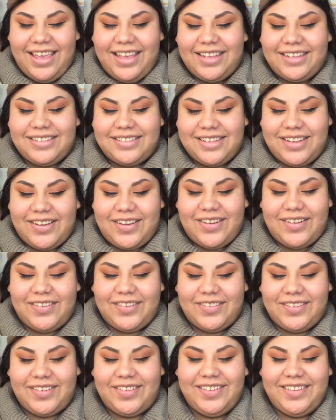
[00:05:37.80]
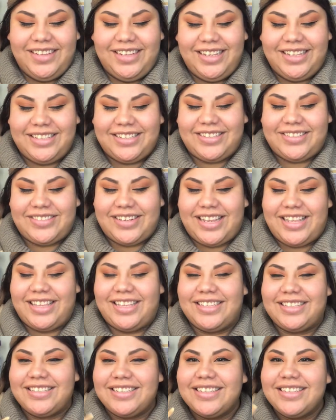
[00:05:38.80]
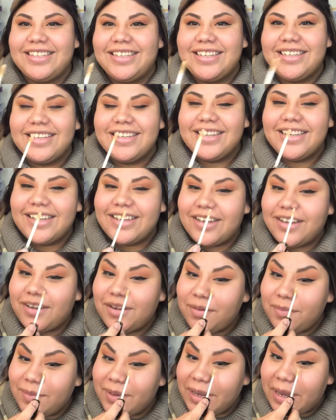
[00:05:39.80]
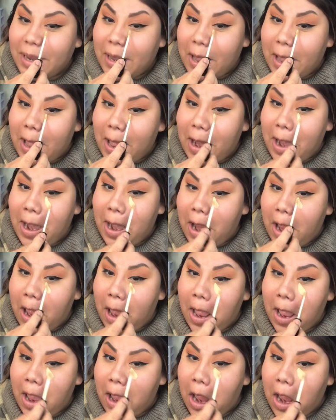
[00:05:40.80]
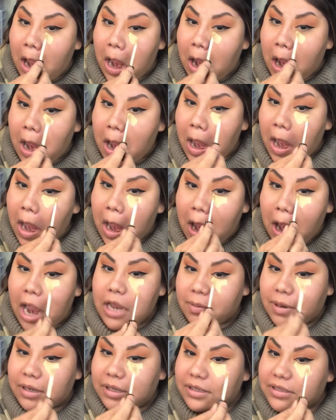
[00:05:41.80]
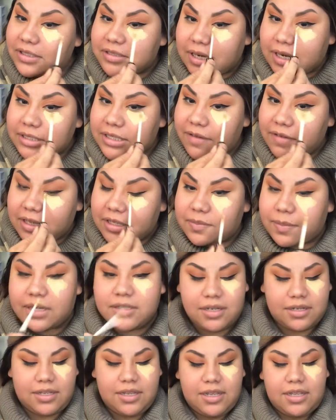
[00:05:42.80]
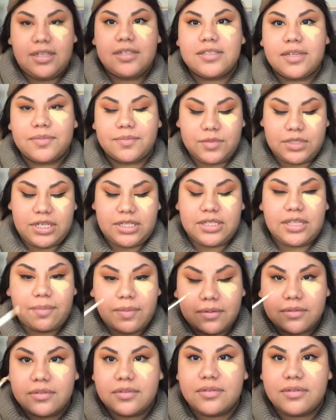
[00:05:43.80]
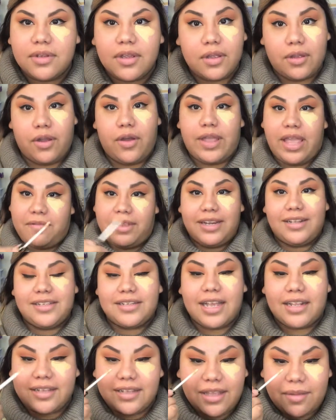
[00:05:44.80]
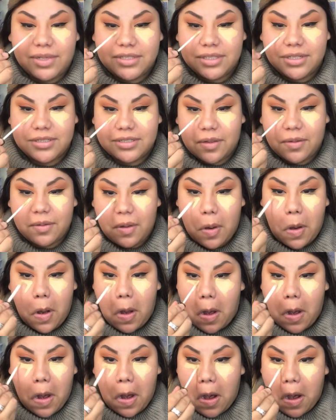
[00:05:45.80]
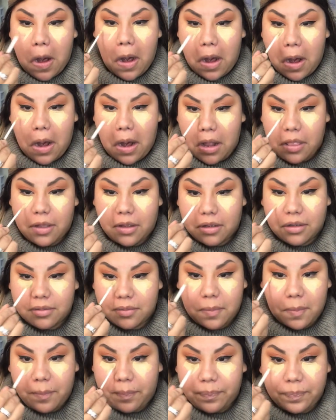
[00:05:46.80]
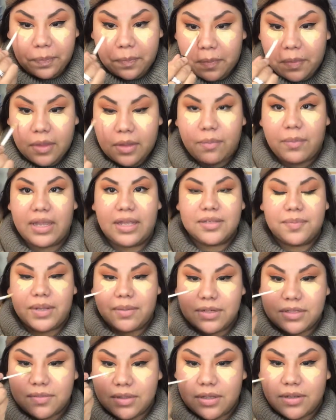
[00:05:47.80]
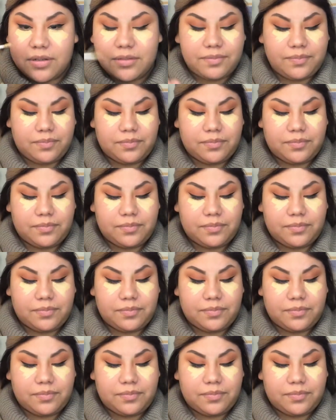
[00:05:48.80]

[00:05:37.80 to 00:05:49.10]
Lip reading: So let's try this. Oh my god, I should probably just try and say everything in Spanish, huh? So we'll see si tapa. Okay, we did not need that much either.